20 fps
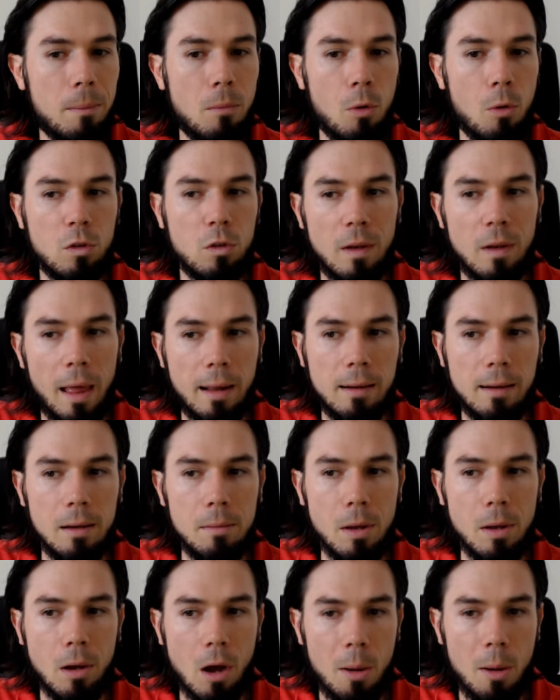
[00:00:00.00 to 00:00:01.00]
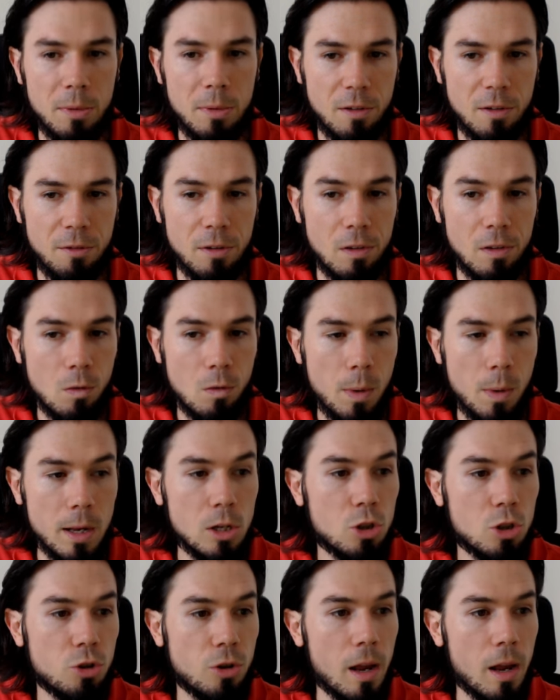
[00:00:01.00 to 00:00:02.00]
most likely becomes a
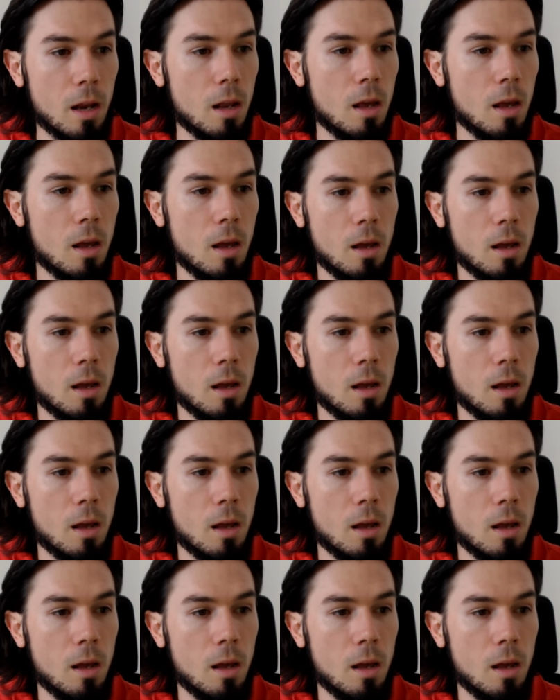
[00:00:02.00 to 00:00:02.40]
swing trade.